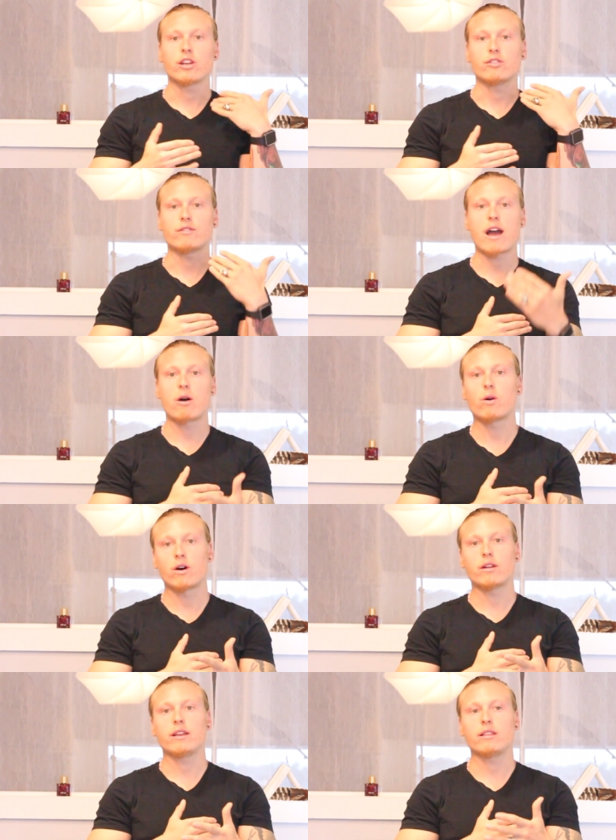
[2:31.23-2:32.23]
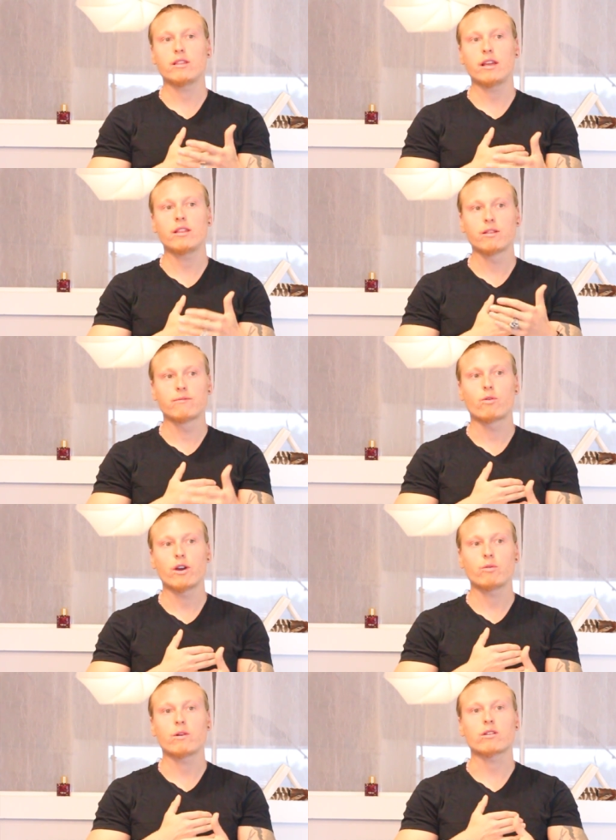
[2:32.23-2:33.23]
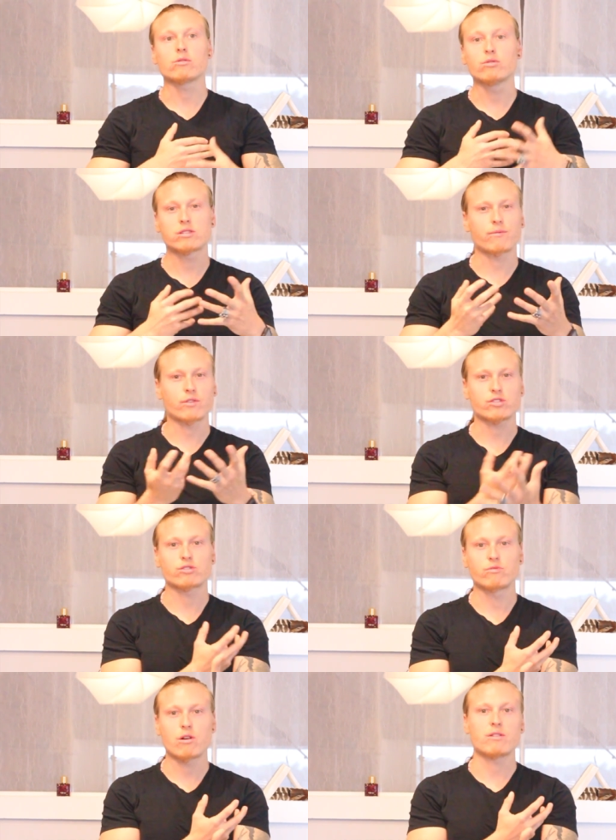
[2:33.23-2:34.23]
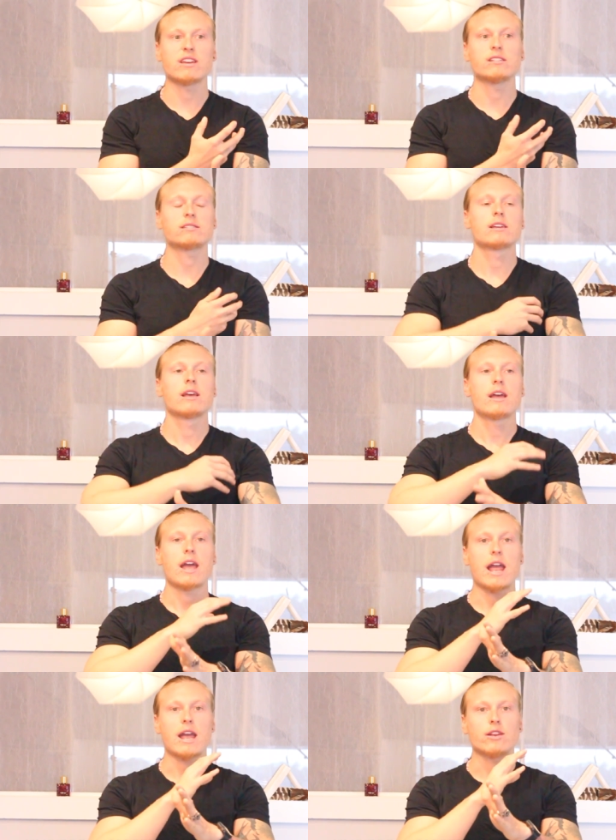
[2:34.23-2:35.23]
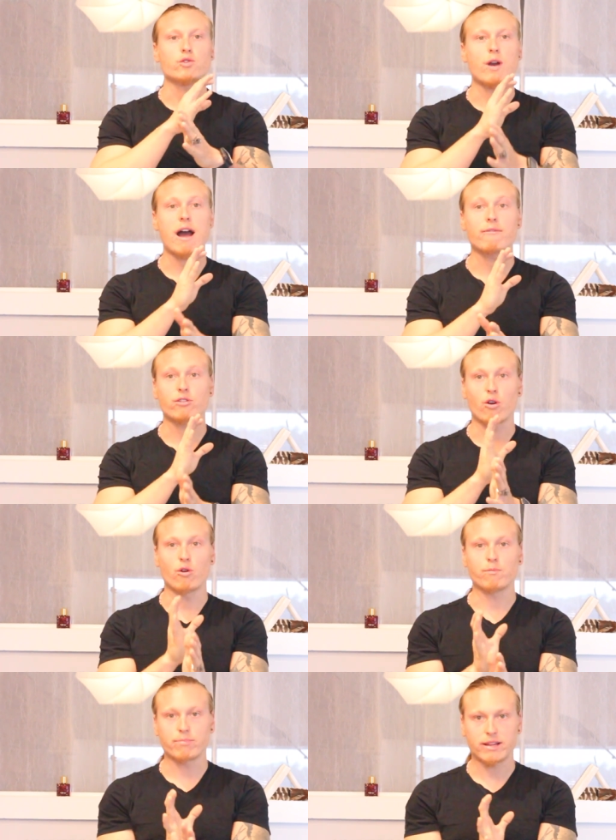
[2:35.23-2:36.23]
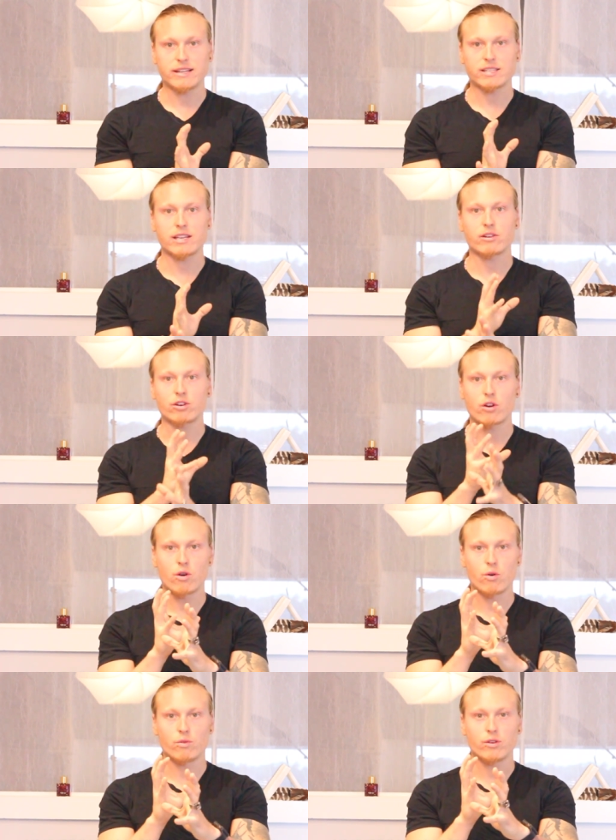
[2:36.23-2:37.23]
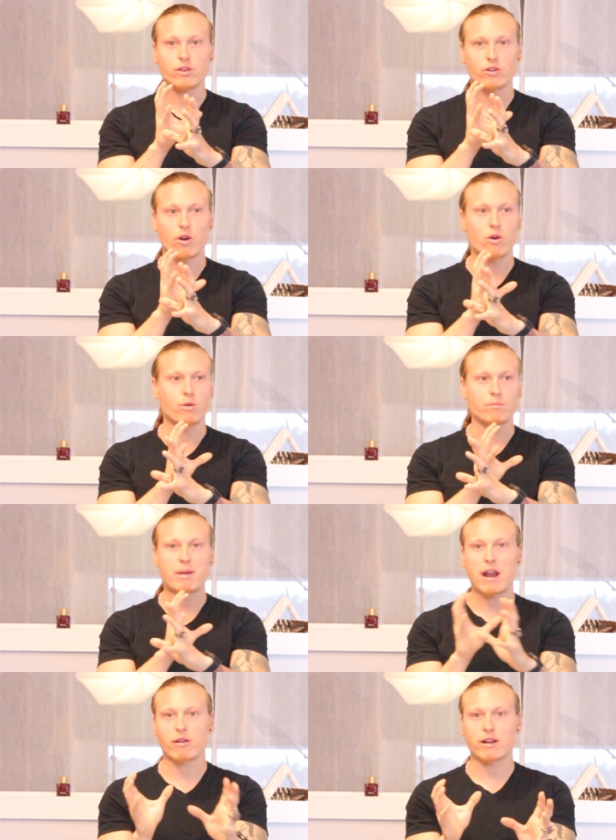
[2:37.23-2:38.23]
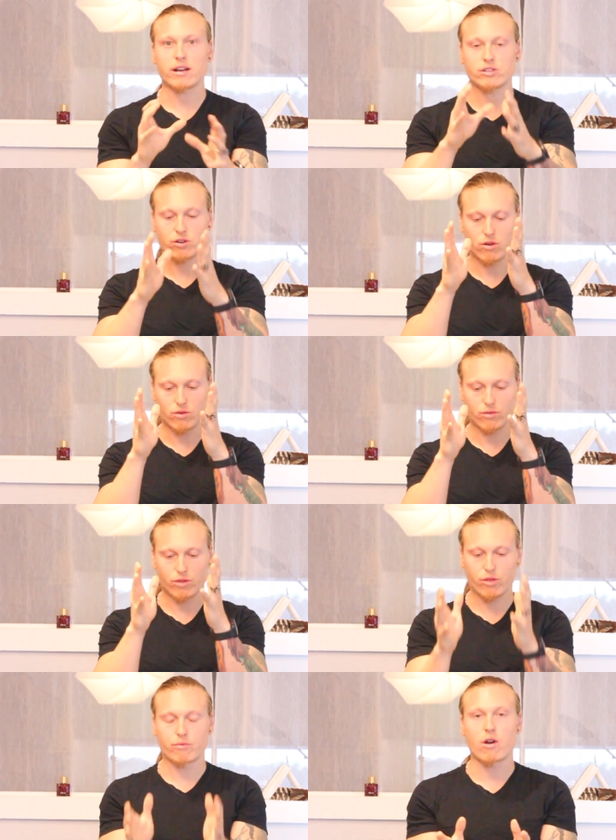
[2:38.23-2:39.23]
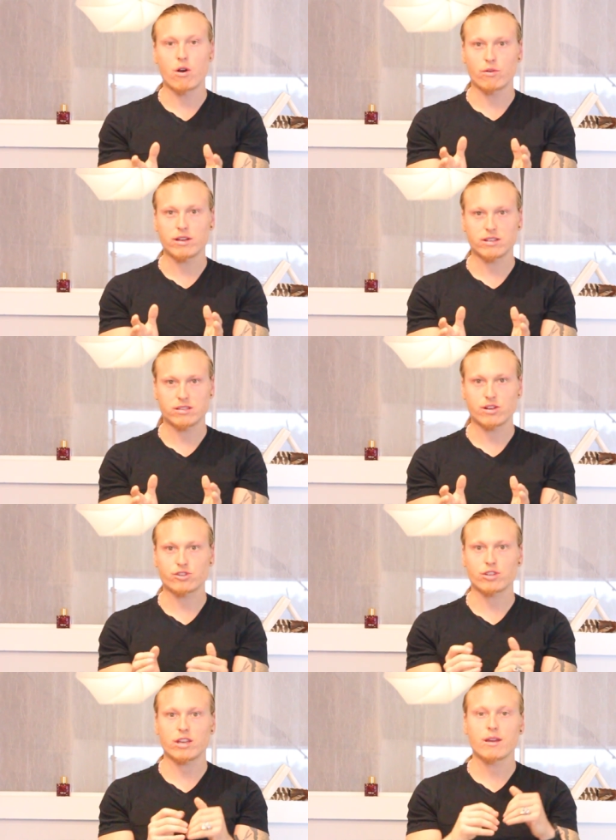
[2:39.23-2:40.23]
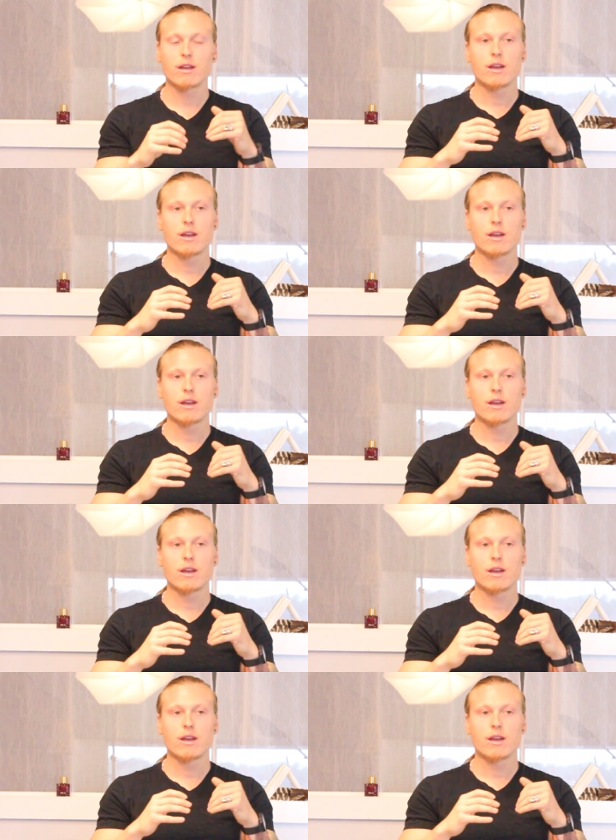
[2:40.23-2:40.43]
you're now on in in the void where lucifer's throne is and you have your own place there, your own your own paradise, your own throne, essentially.